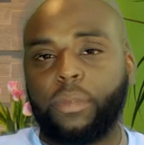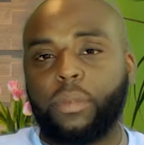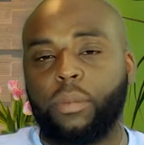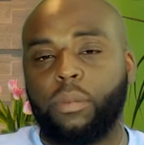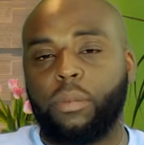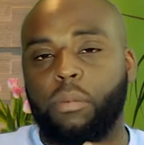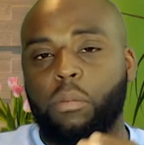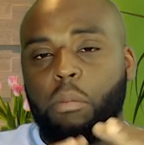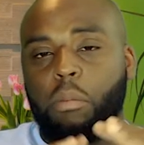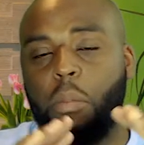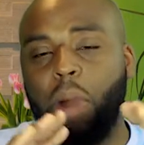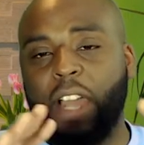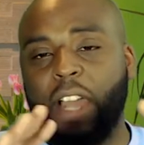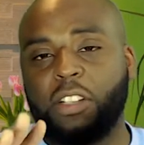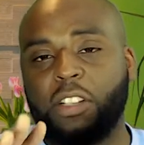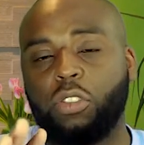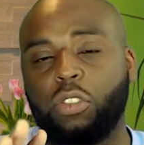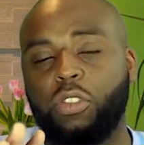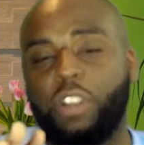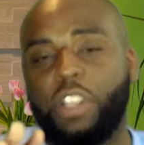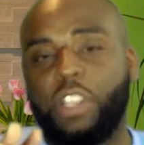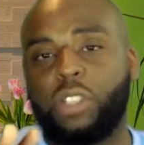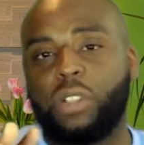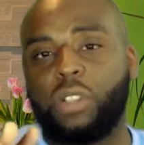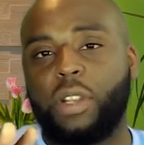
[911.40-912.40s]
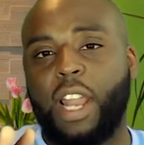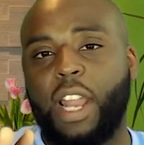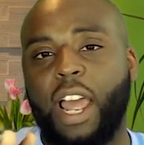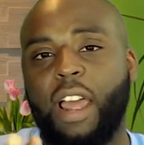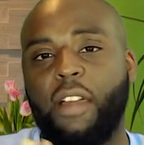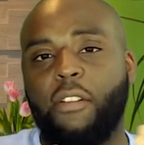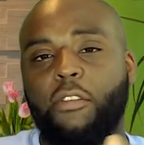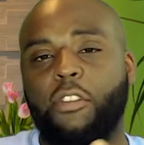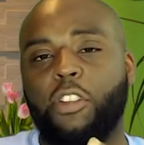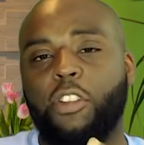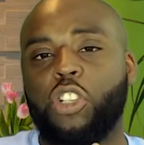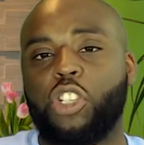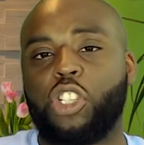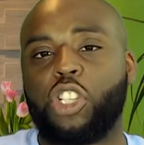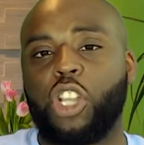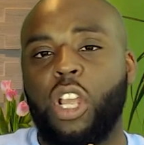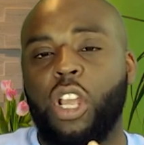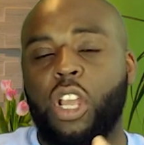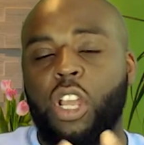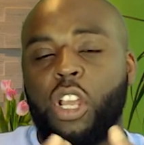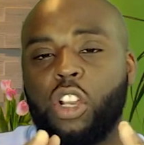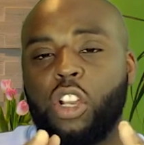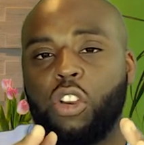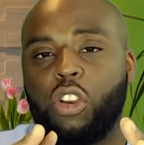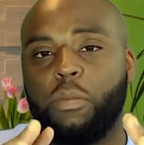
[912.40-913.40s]
Microgreens on average
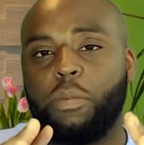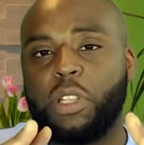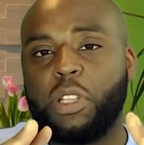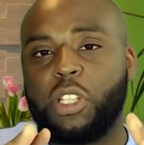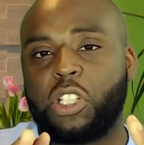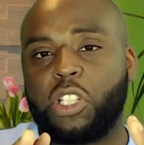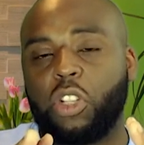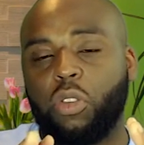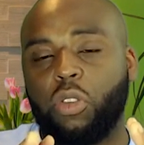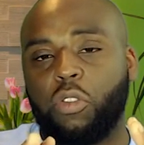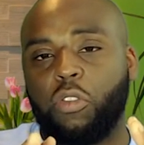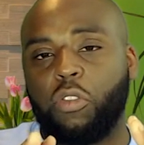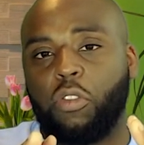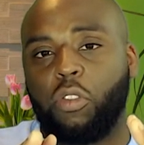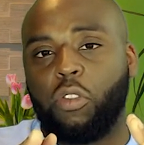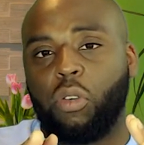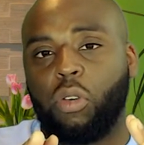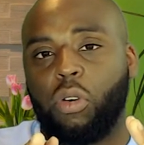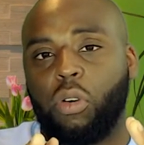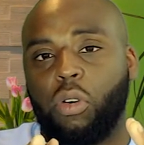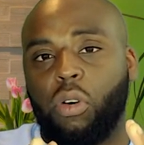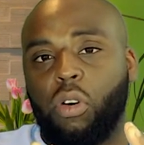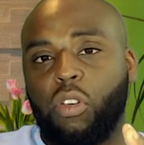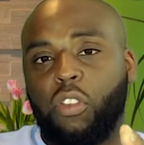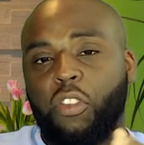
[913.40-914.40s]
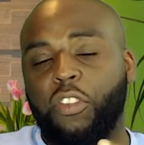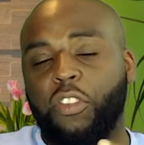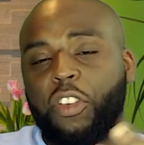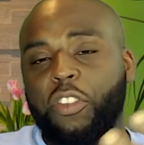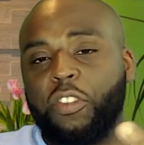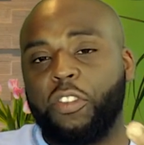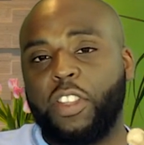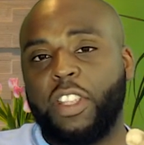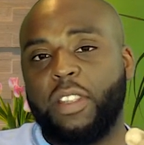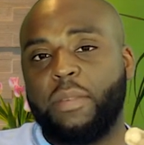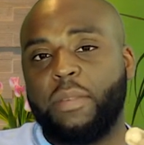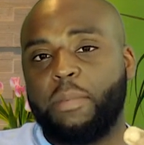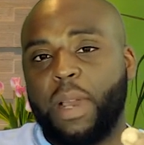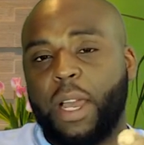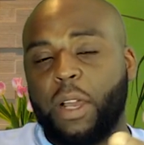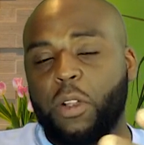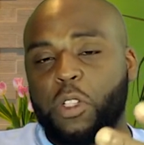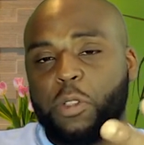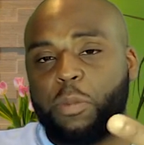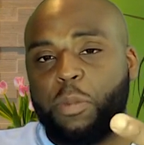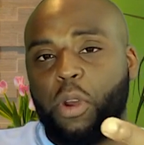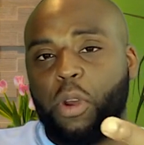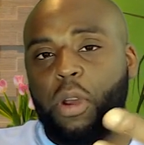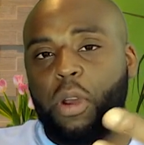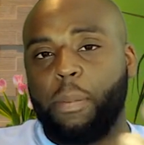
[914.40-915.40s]
can be sold for £15
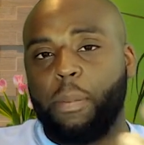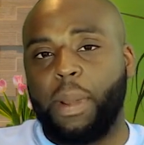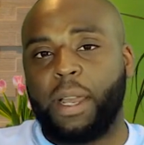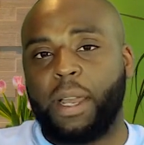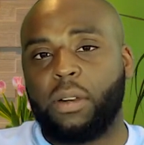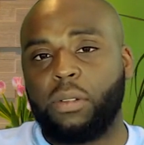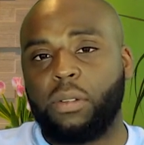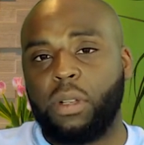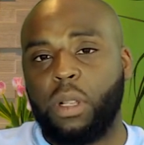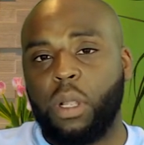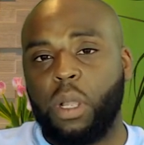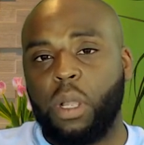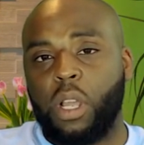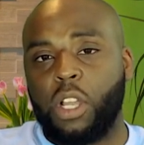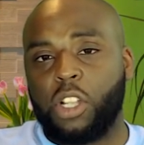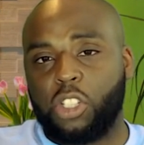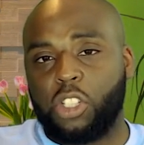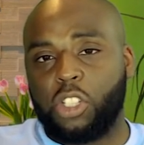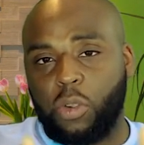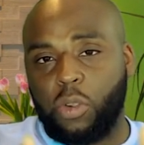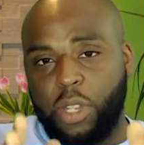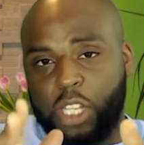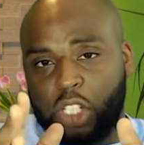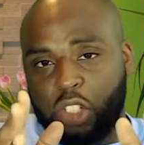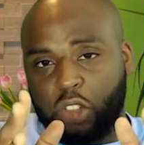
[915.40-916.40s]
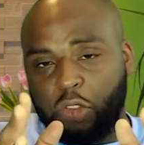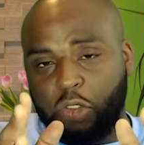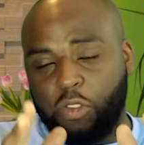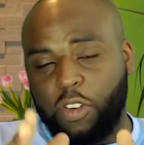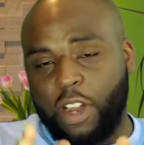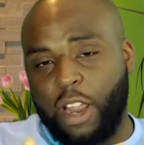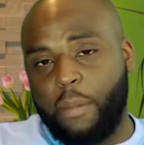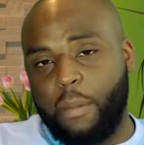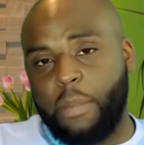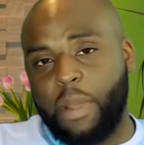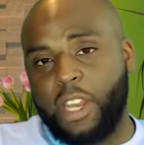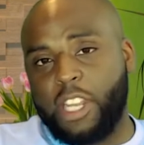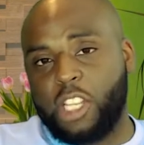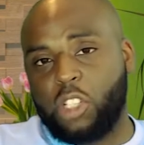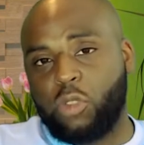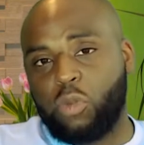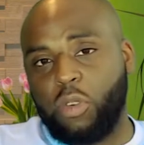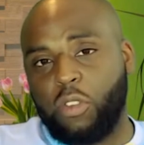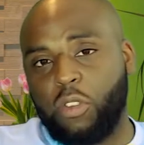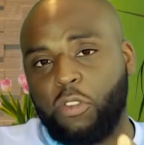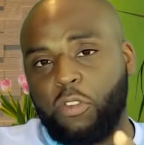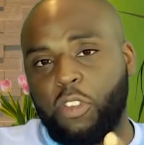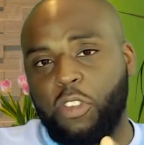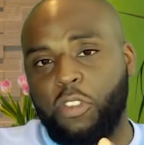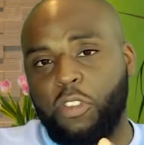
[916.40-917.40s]
per pound, so each flatbed is
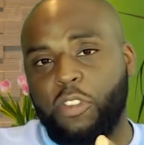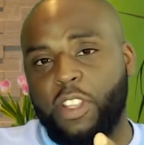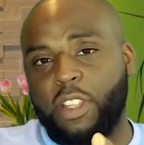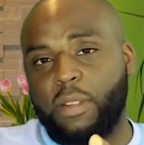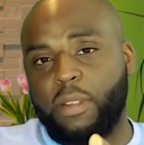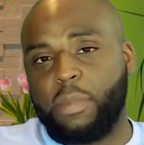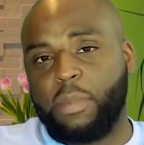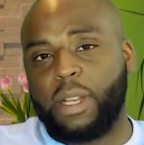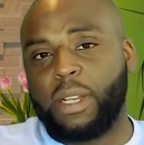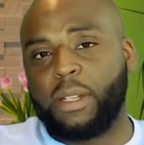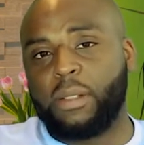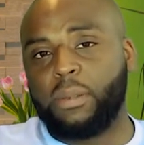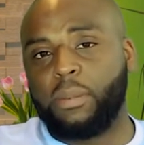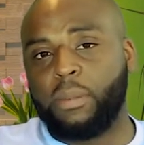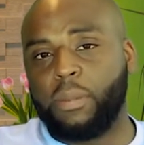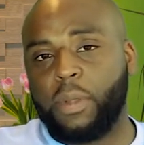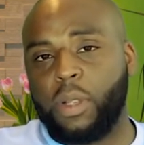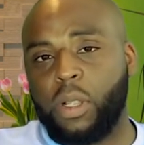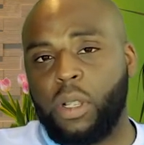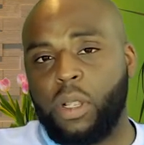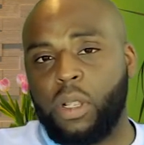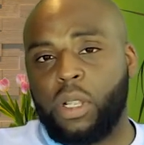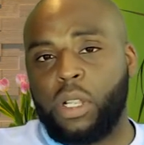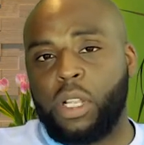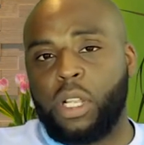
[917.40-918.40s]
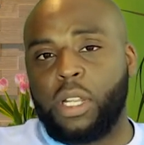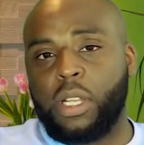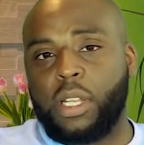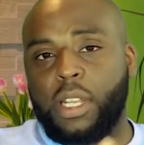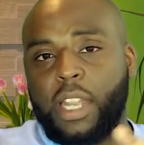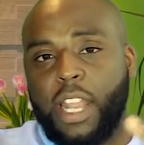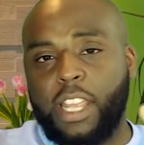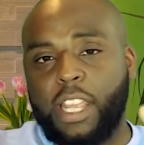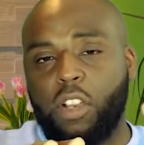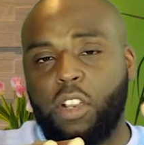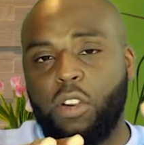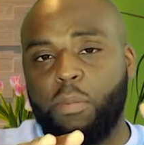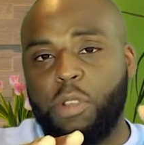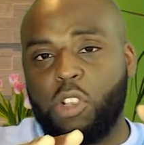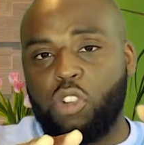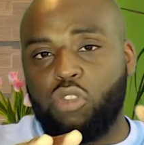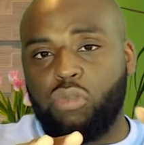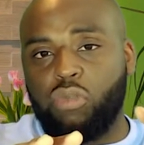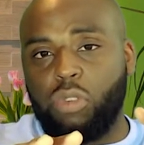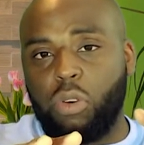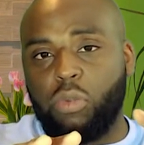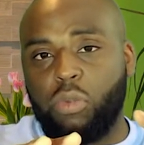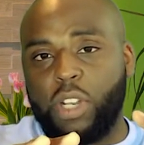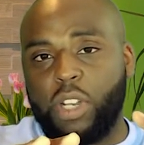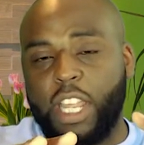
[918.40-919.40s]
worth £15. They can be
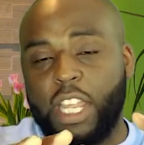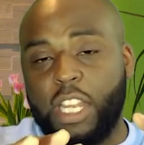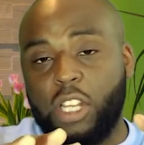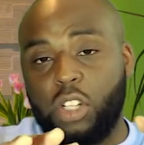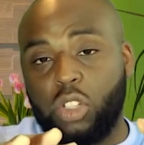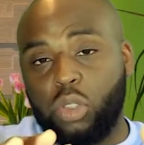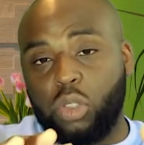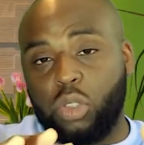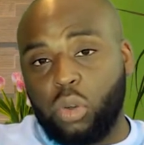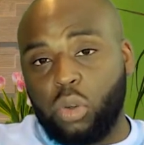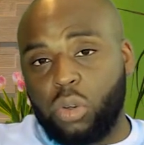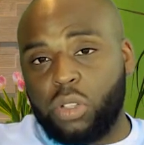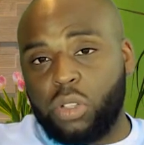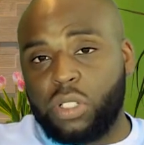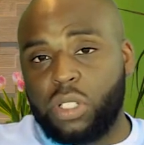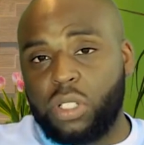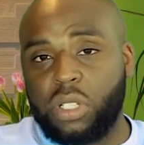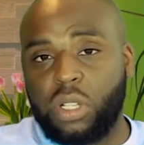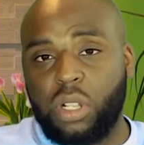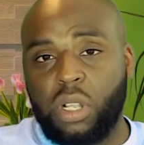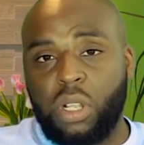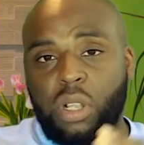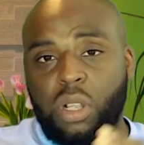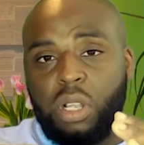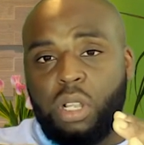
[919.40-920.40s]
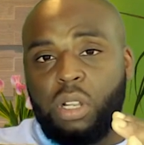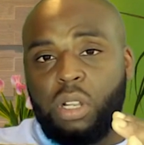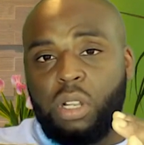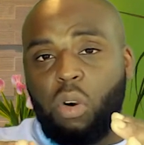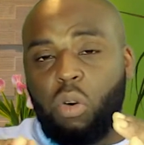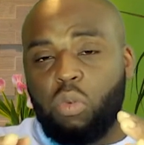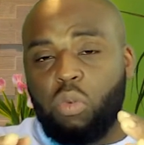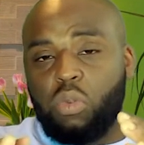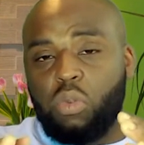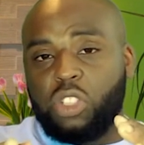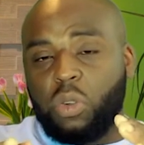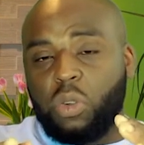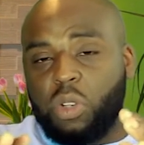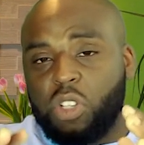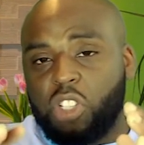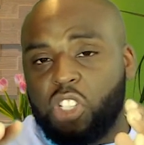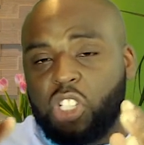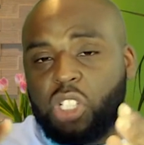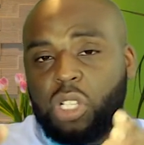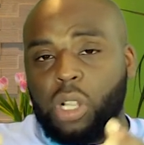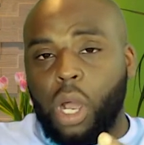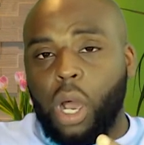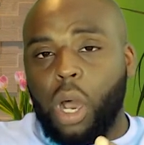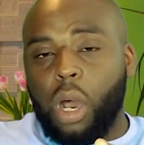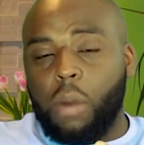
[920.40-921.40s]
grown indoors. Also, the
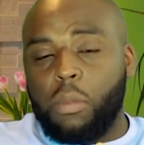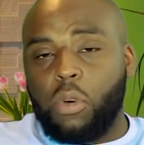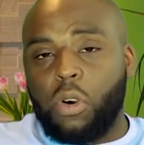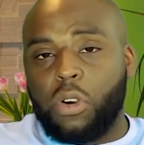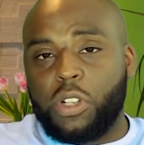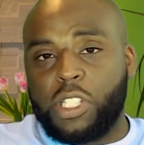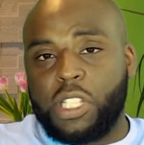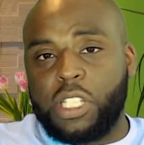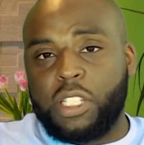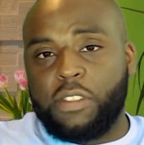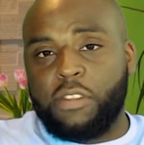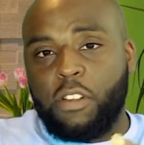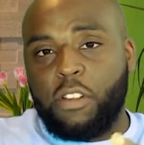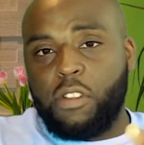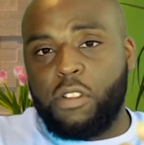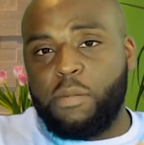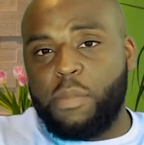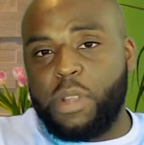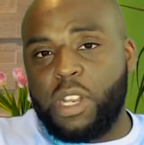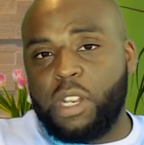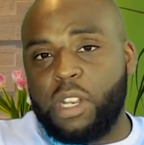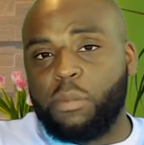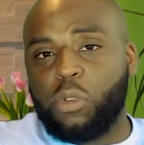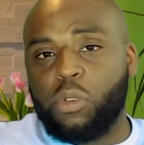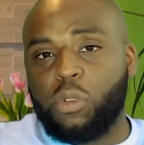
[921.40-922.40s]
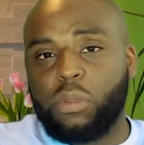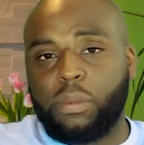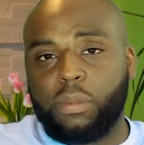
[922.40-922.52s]
startup cost is very minimal.